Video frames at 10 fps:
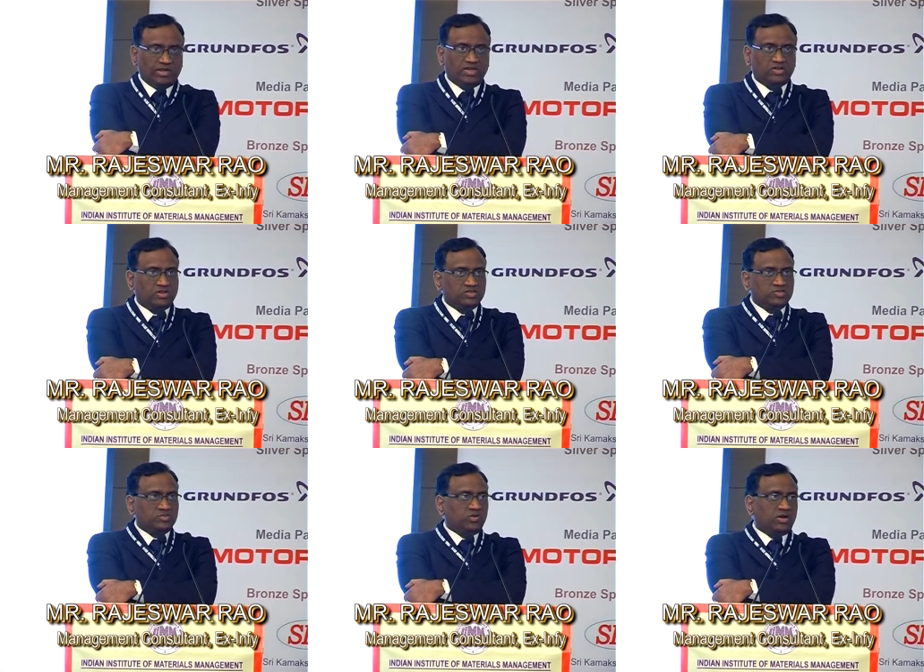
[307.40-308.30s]
It
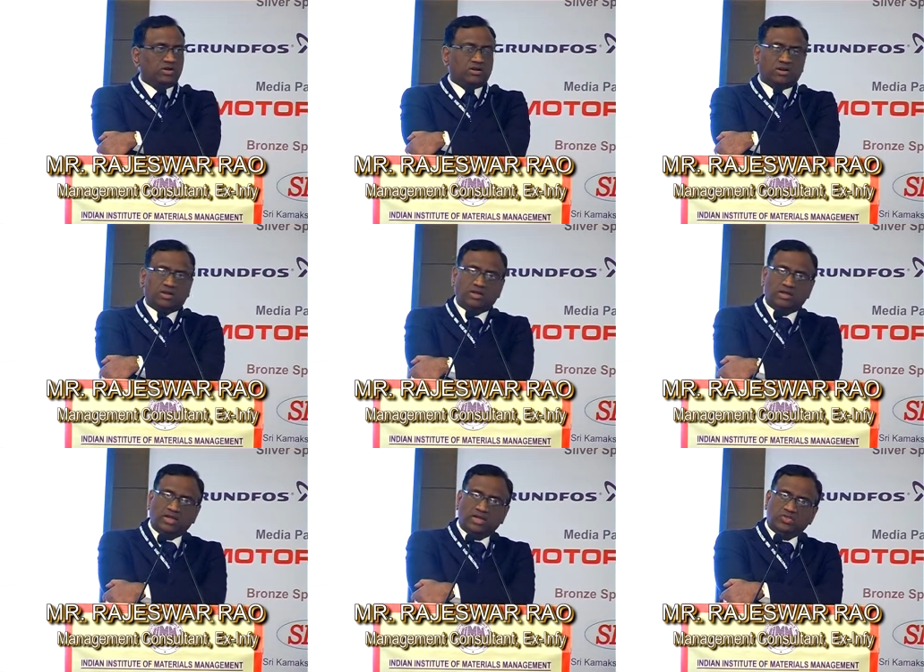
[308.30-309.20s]
also,
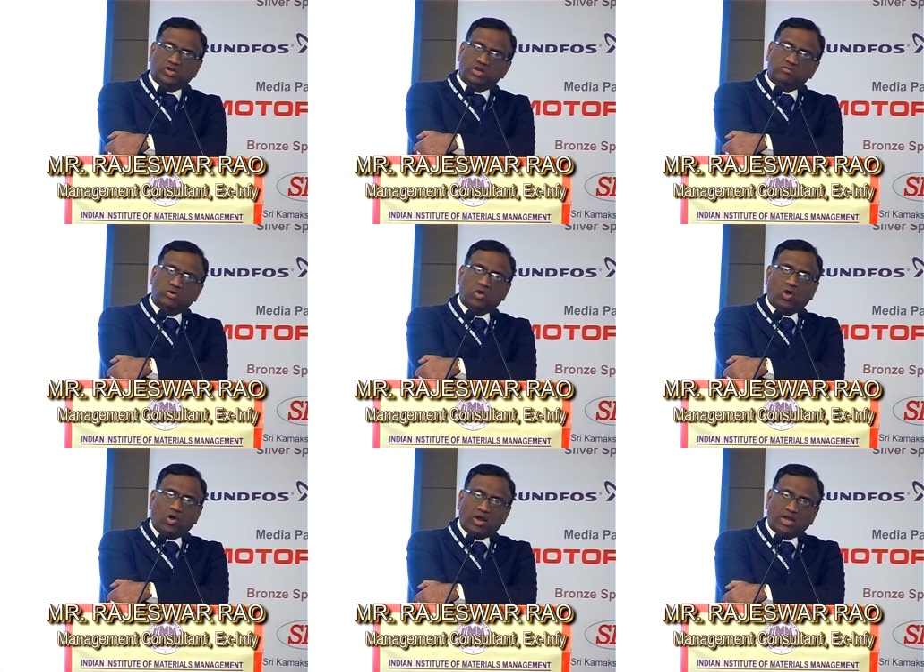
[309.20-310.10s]
it's all
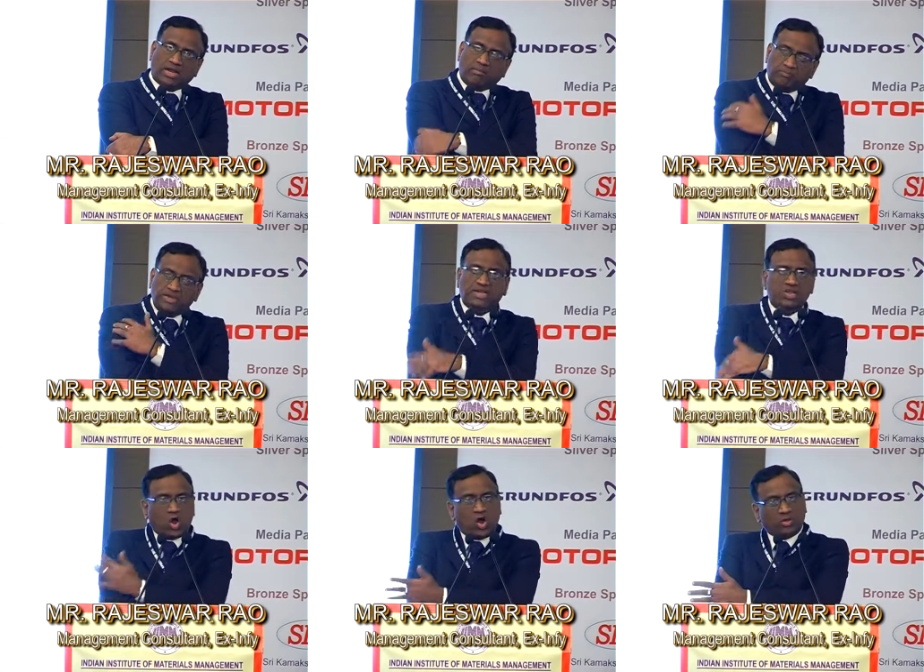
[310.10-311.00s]
about completely
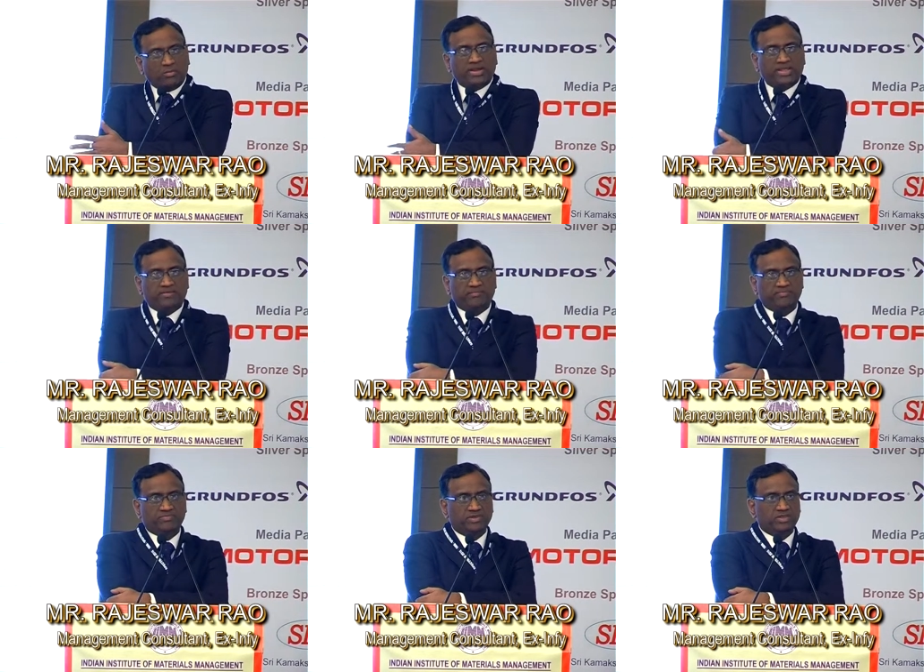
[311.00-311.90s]
automating
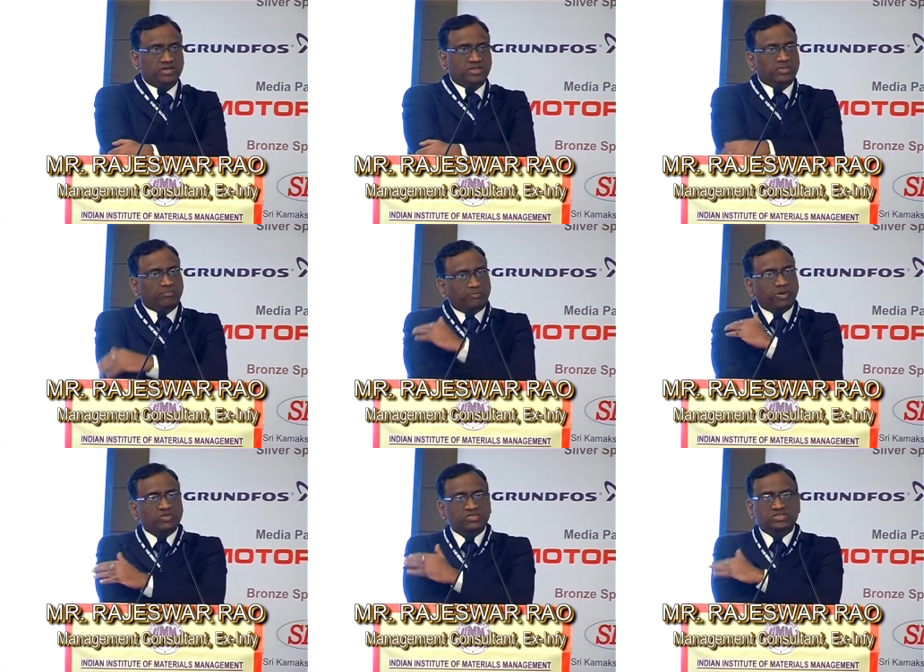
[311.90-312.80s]
the
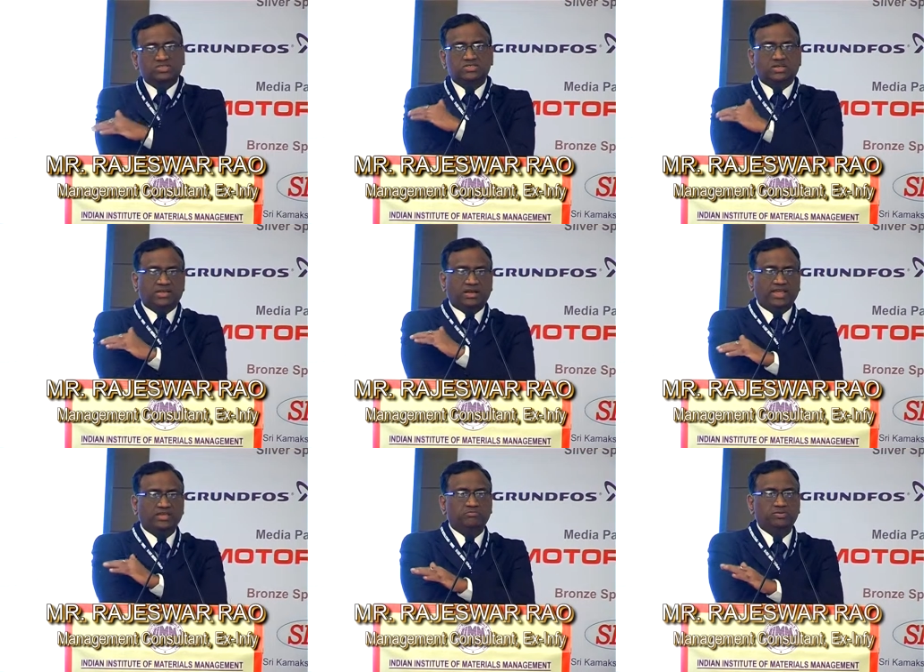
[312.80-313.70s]
processes
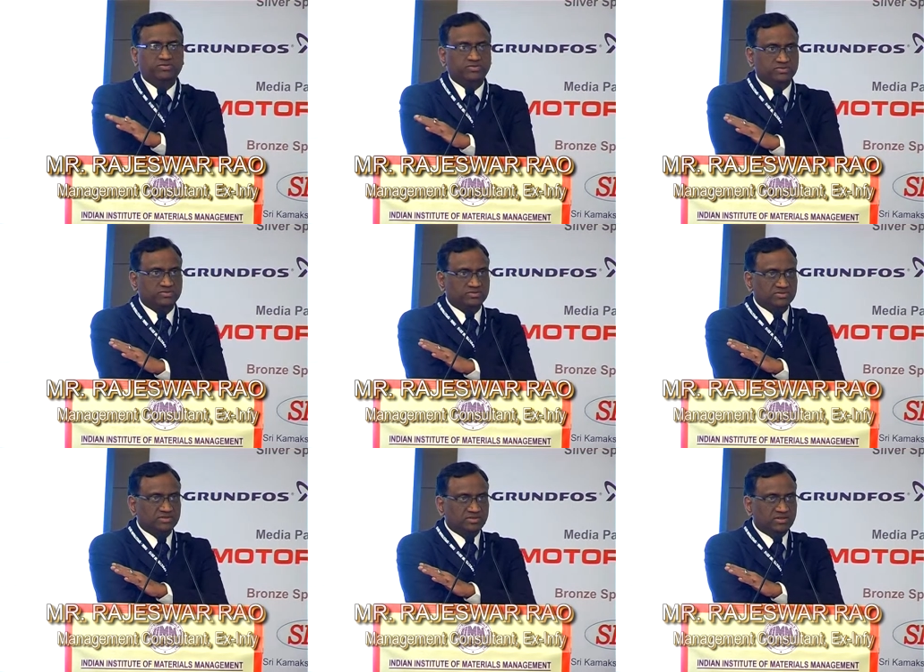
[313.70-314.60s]
underlying a business.
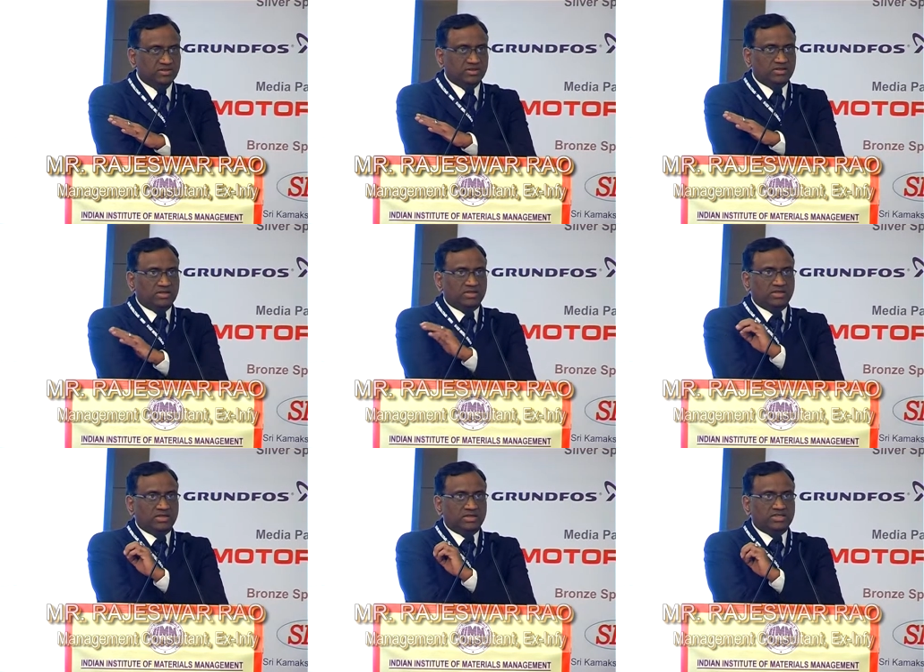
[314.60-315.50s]

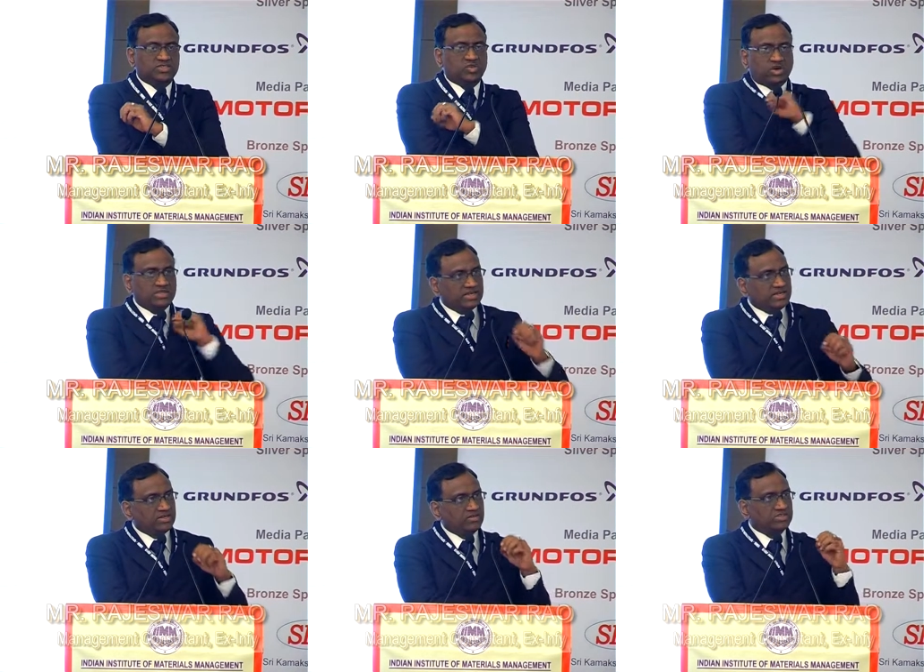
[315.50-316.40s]
It's not
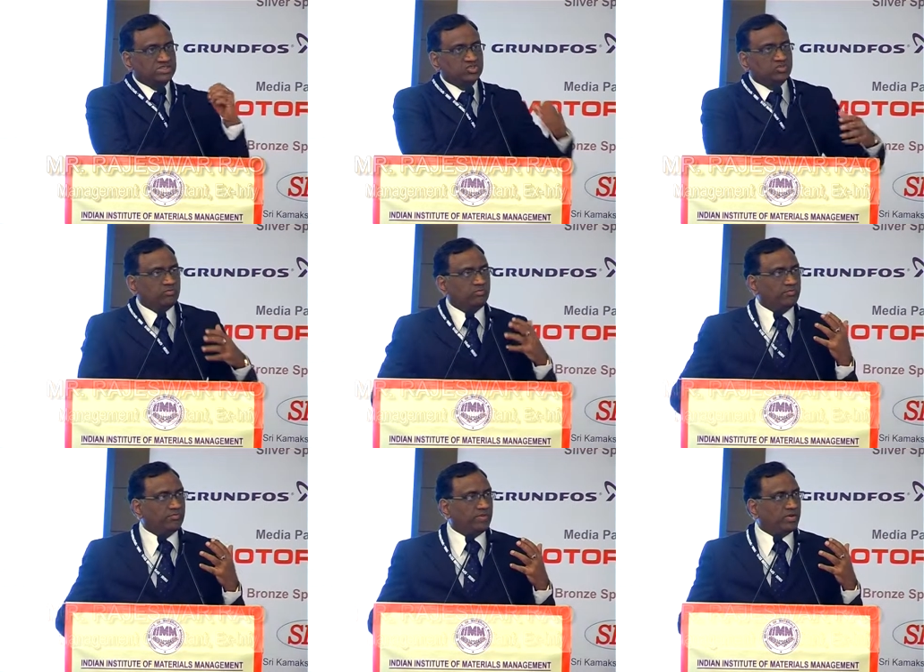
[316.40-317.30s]
that, you know, just you,
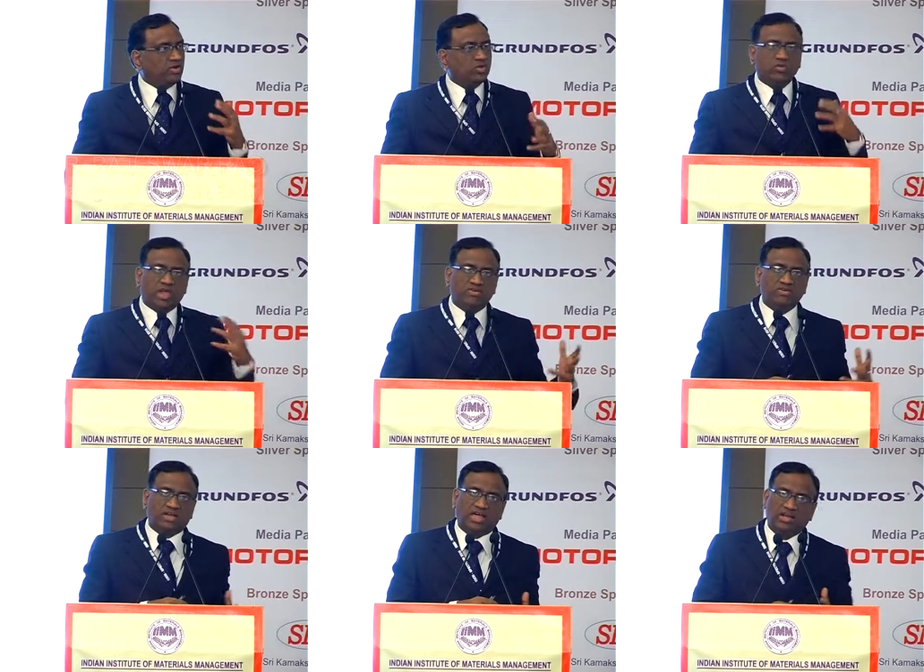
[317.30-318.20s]
you know, you have
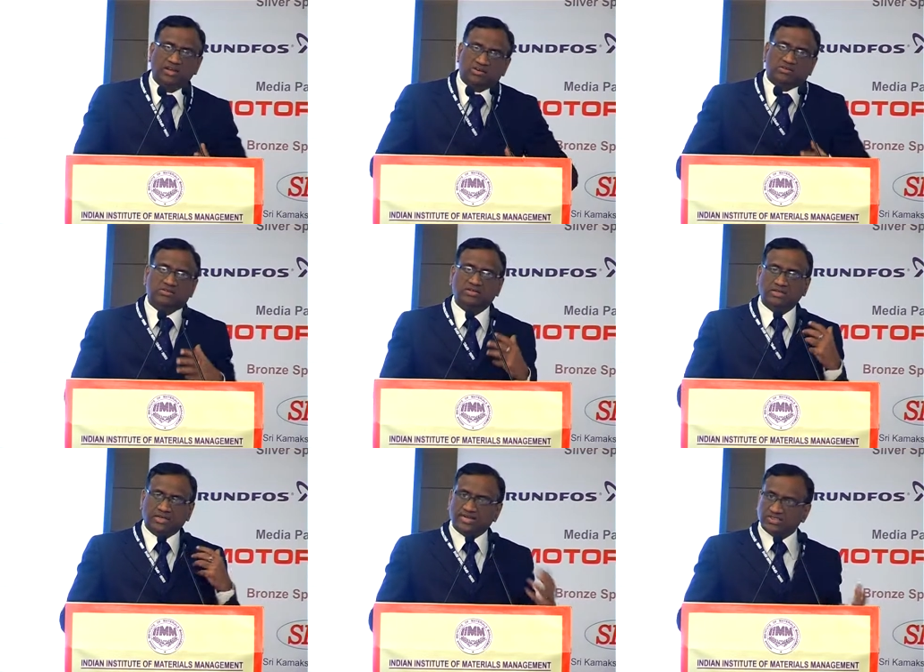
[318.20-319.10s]
a calculator
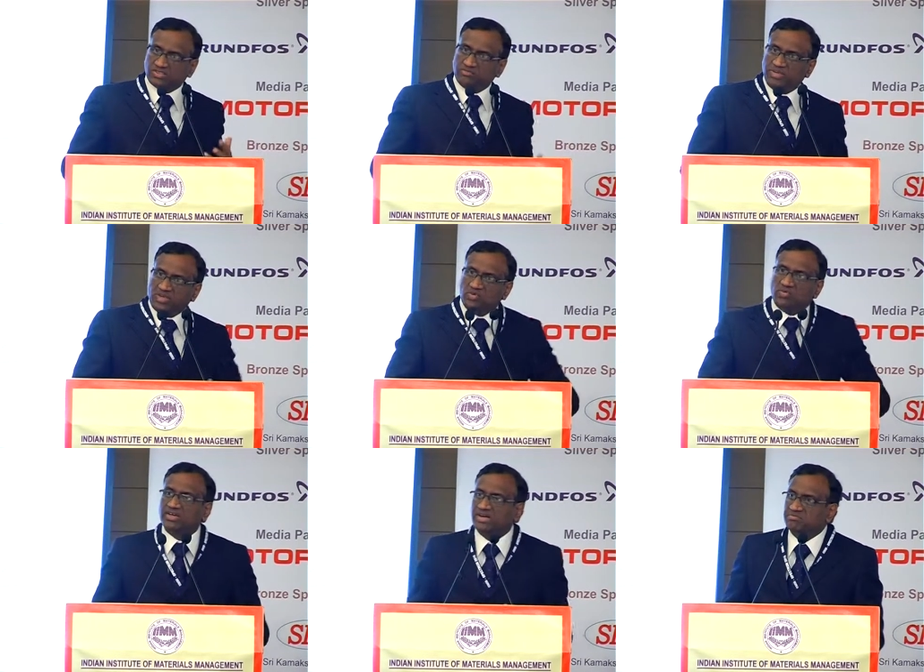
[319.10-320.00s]
doesn't make you
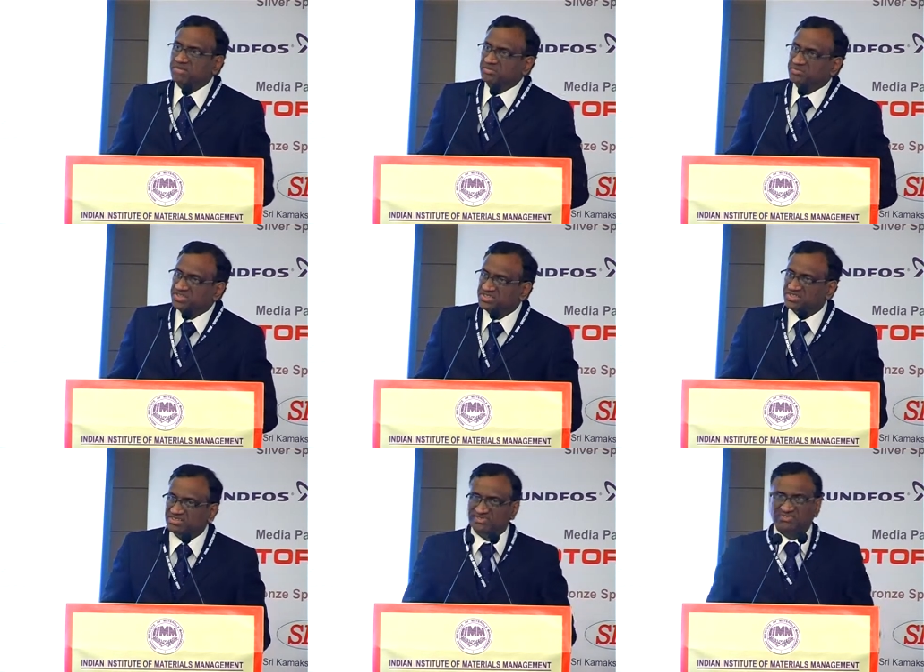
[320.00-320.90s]
a great
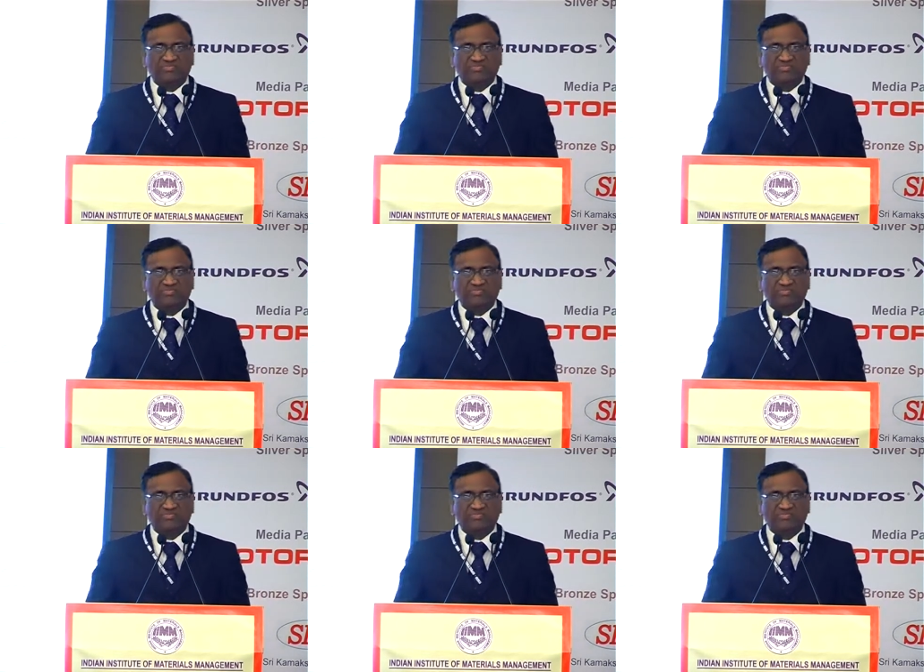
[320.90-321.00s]
mathematician